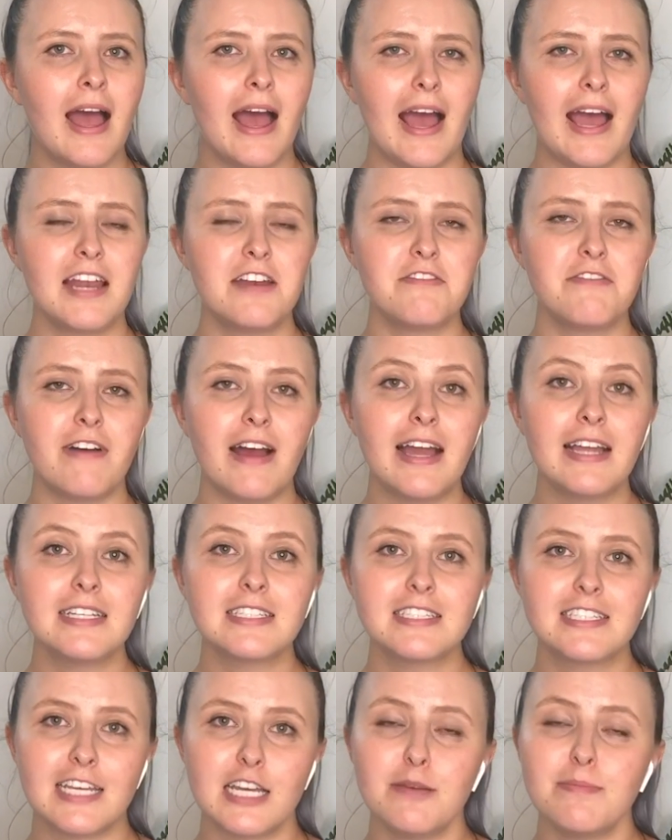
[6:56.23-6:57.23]
and
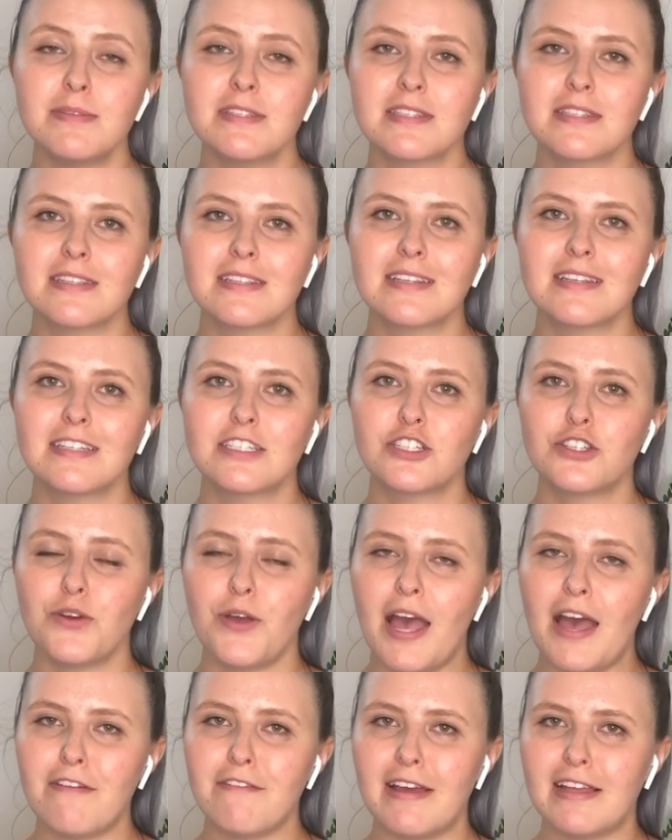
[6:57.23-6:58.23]
find tips to
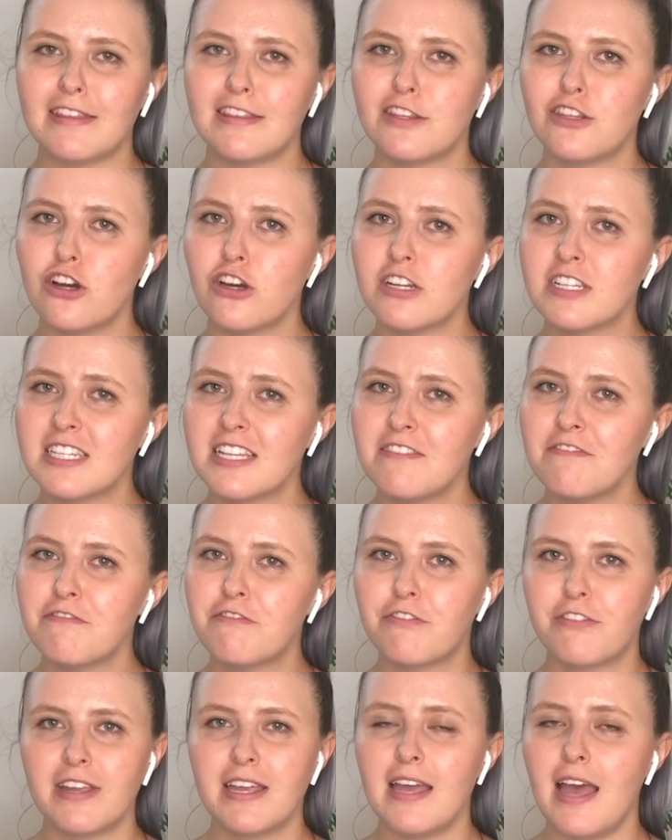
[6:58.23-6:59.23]
have a
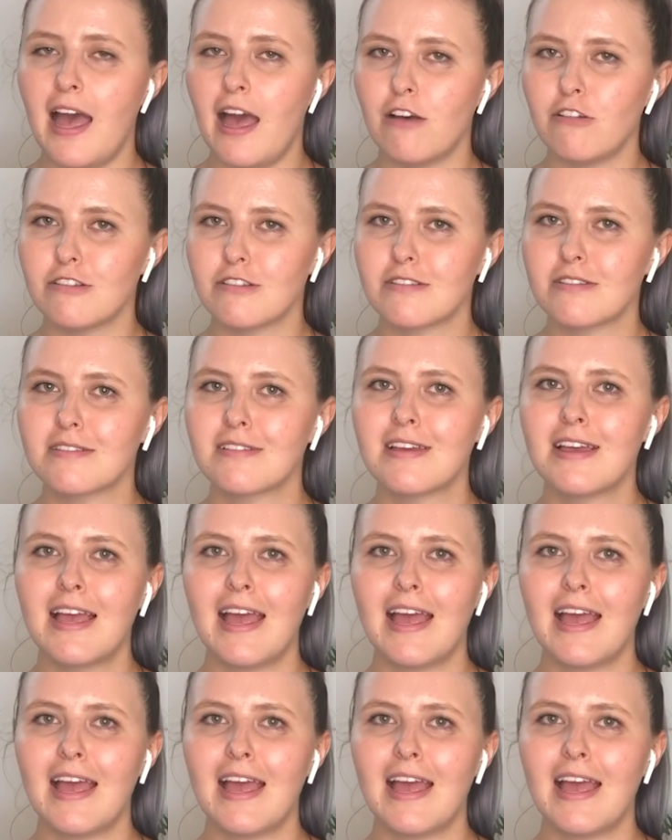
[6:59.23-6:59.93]
toxin-free house.